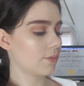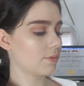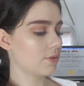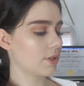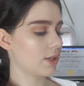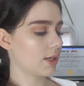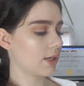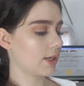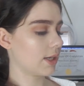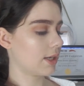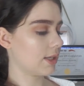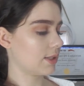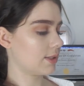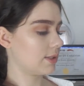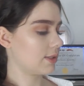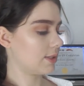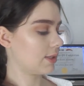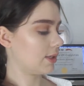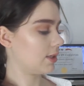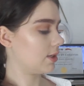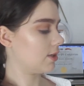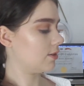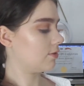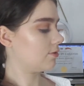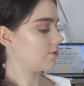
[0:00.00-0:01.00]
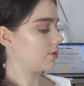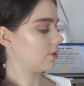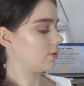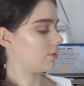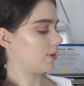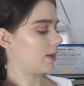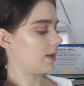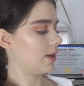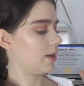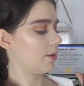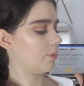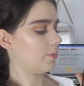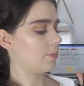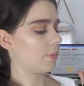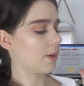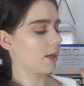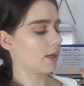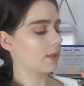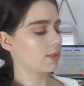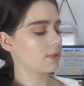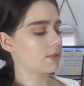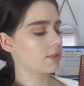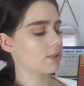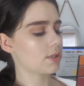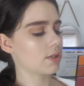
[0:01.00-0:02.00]
so that it gets everywhere,
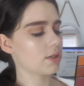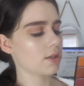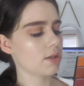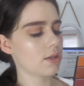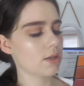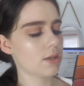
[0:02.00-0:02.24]
but